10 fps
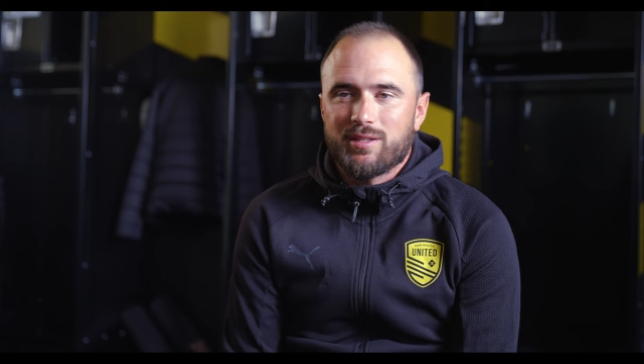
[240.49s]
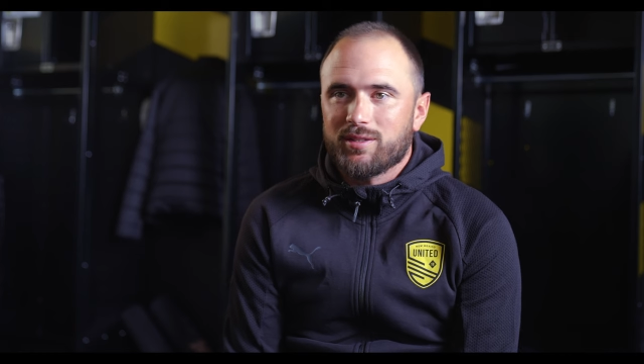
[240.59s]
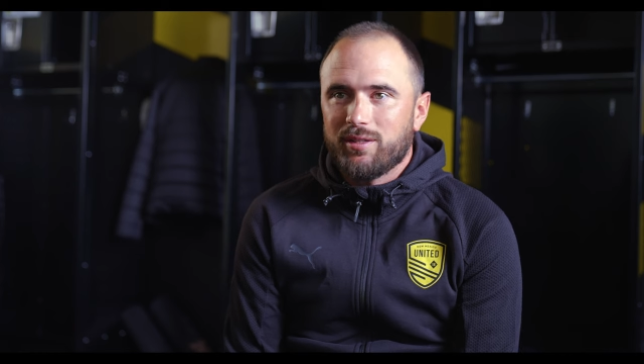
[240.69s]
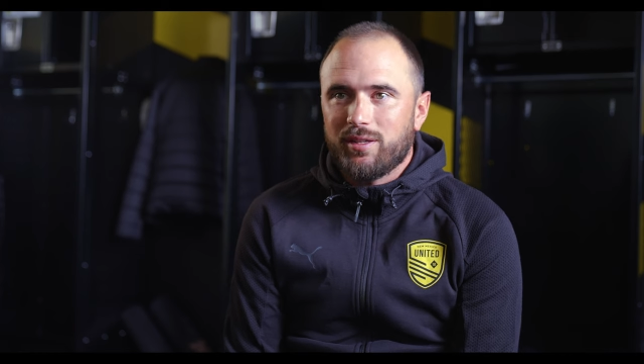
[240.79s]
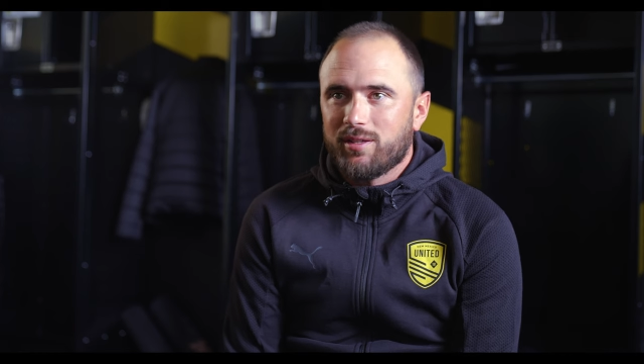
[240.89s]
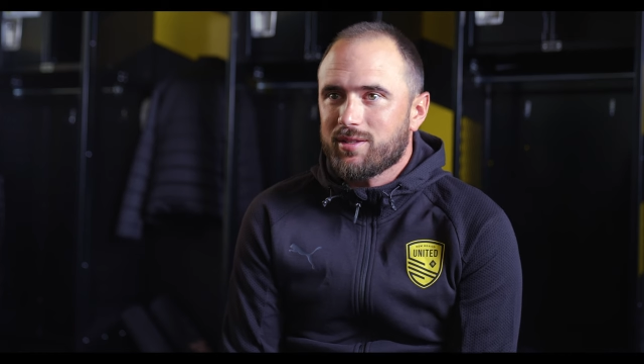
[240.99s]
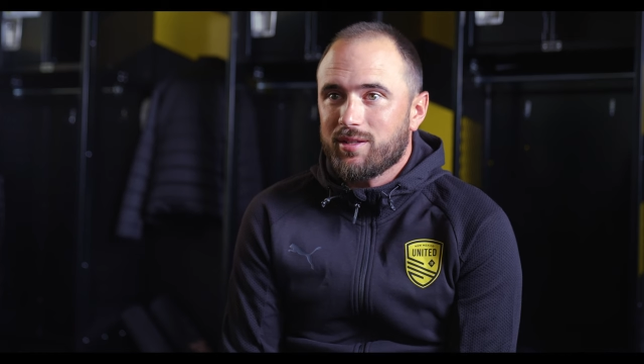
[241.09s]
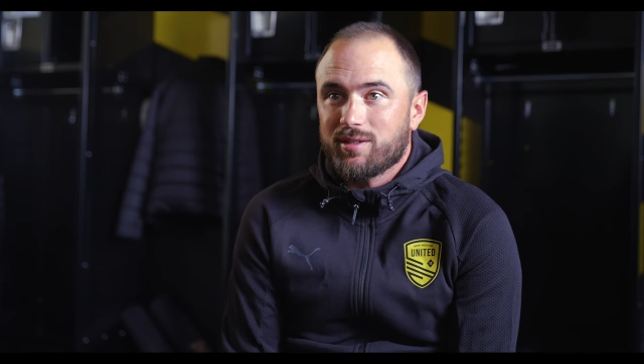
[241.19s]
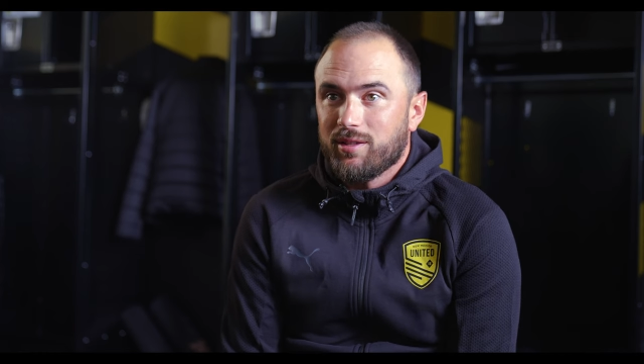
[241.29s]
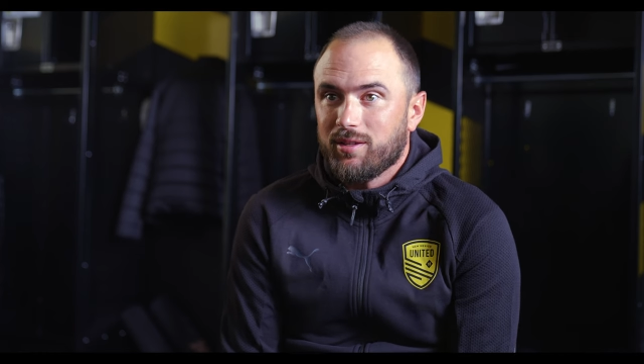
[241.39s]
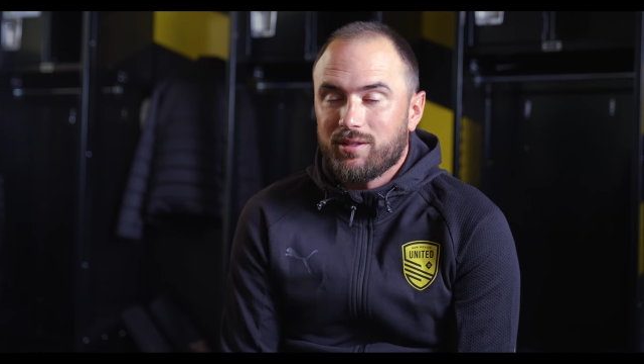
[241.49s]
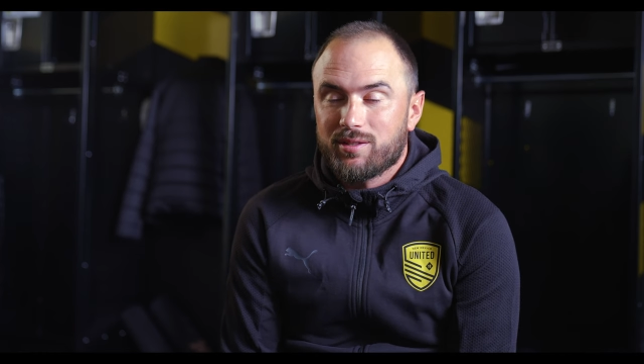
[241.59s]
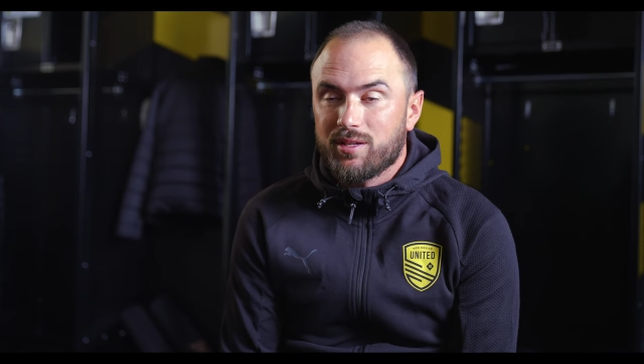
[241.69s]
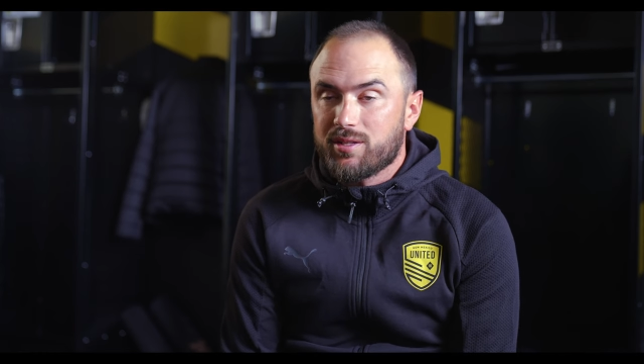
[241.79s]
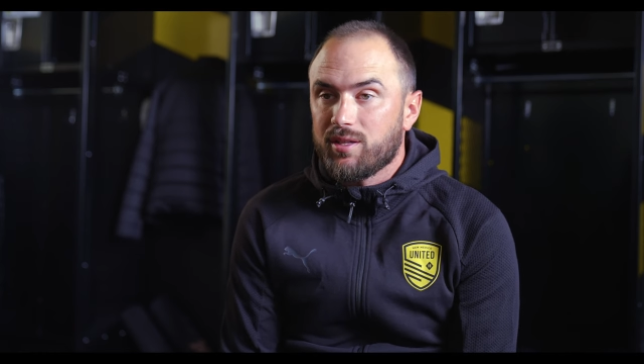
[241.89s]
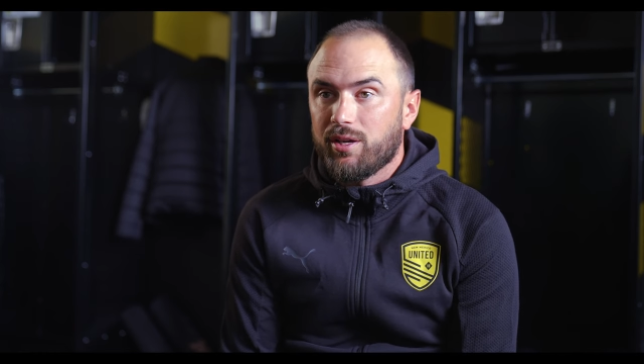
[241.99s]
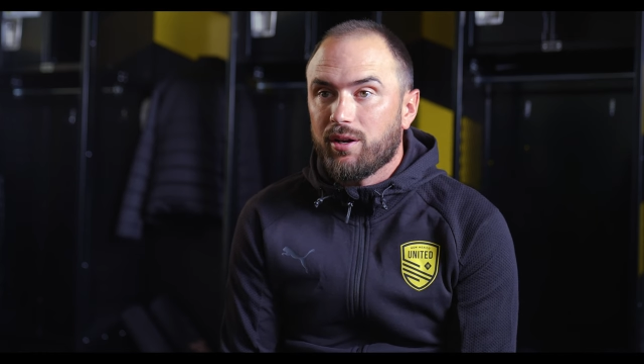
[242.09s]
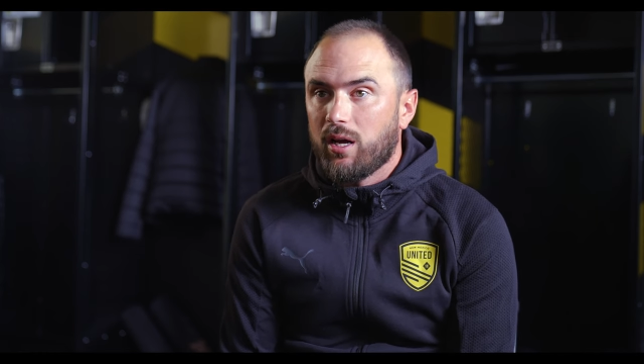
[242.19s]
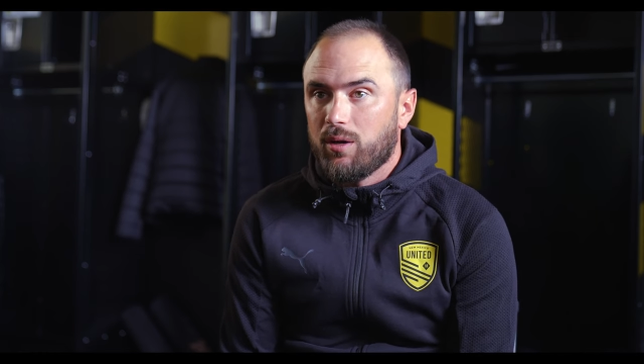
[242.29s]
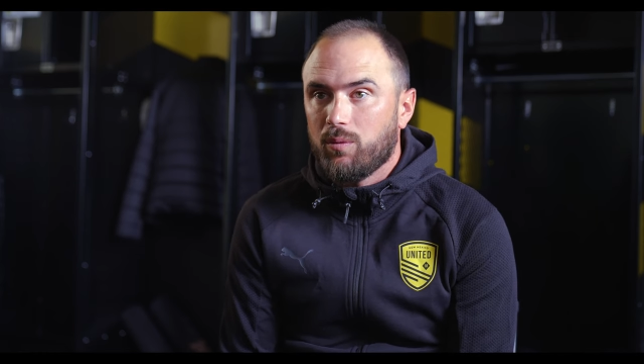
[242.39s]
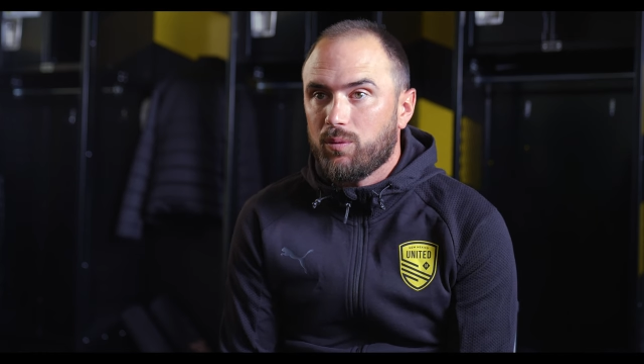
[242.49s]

this league since the year I